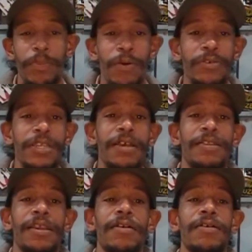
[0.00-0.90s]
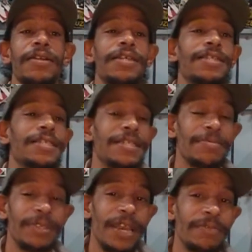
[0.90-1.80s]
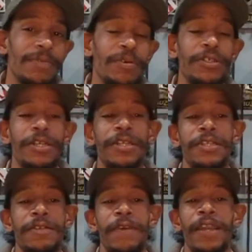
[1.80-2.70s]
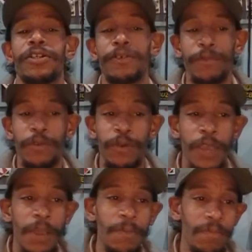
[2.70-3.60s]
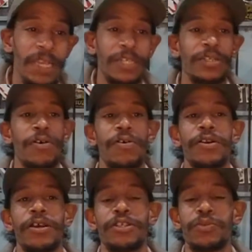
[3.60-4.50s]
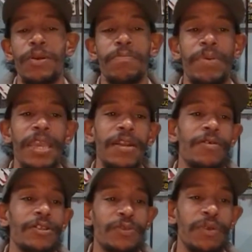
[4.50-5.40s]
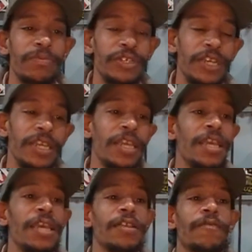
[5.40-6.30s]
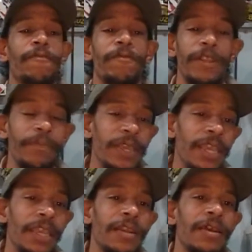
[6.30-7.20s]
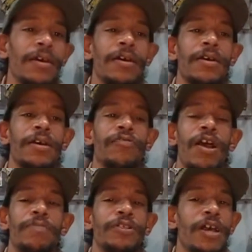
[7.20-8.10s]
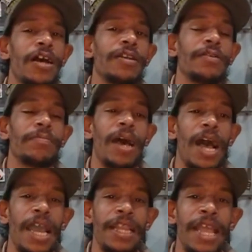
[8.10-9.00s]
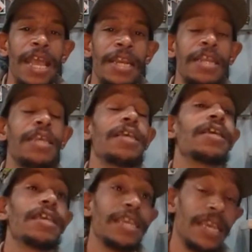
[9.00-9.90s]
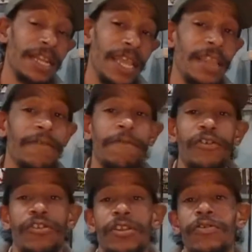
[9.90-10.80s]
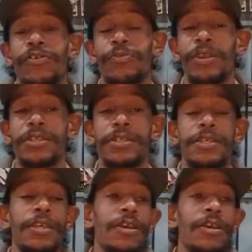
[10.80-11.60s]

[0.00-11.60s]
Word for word: poles out there, sometimes it puts you at a disadvantage. If you miss on a swim bait, on a swim jig, flipping in a drop shot behind that can land the fish that you just missed.